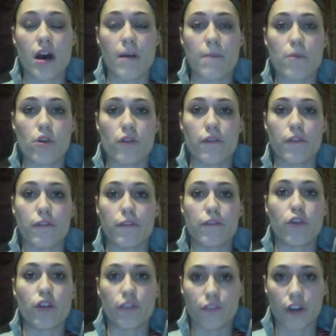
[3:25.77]
more of the
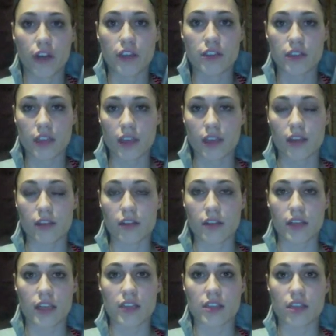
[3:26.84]
forefront in
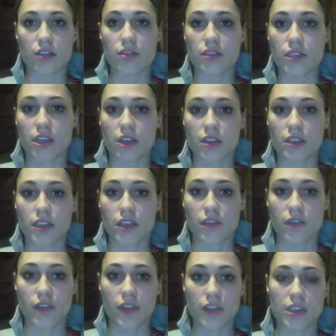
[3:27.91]
things that you see on
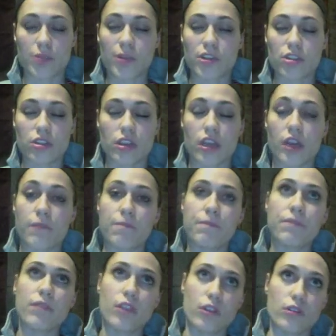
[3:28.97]
TV, especially
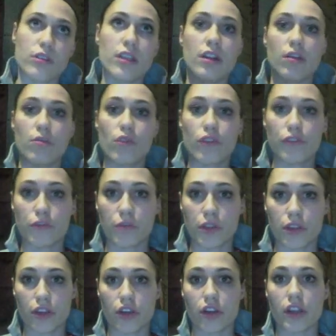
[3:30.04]
those that are more
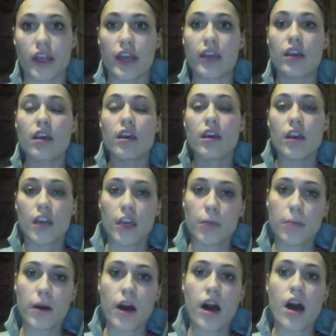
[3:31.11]
familiar like
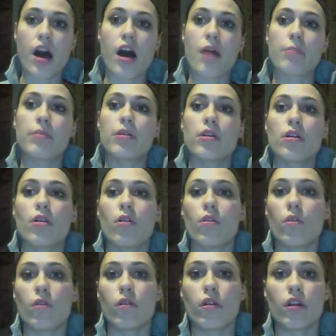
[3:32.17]
hip-hop
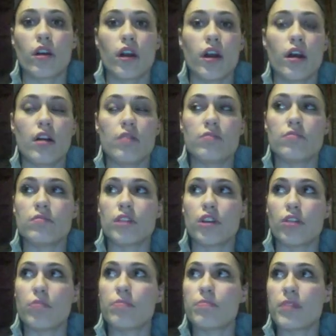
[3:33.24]
or
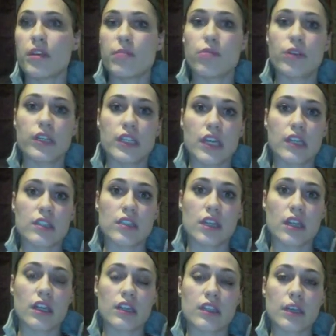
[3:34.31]
b-boy
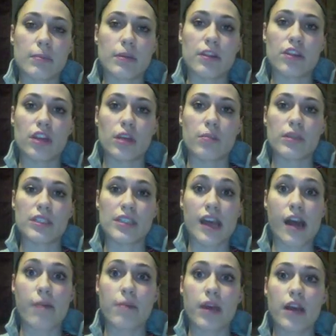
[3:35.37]
dancing, that type of thing, but
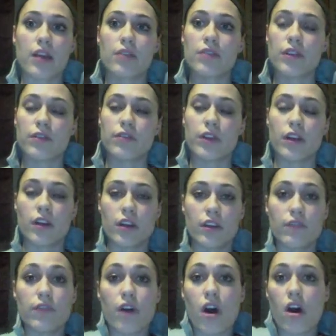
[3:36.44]
tap kind of
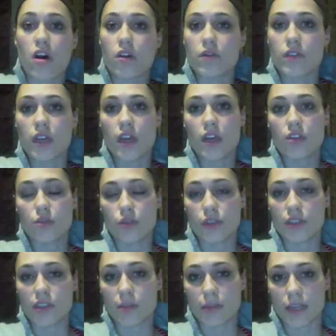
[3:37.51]
evolved
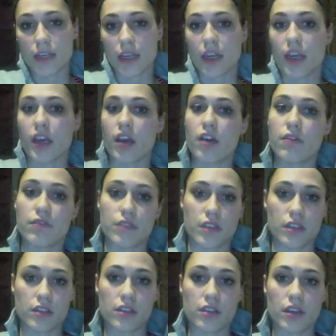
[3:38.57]
towards the beginning of
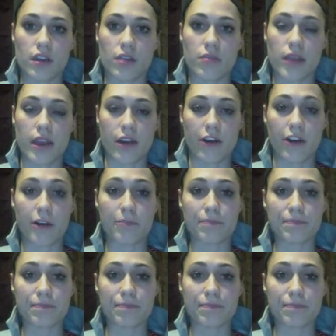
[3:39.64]
this era.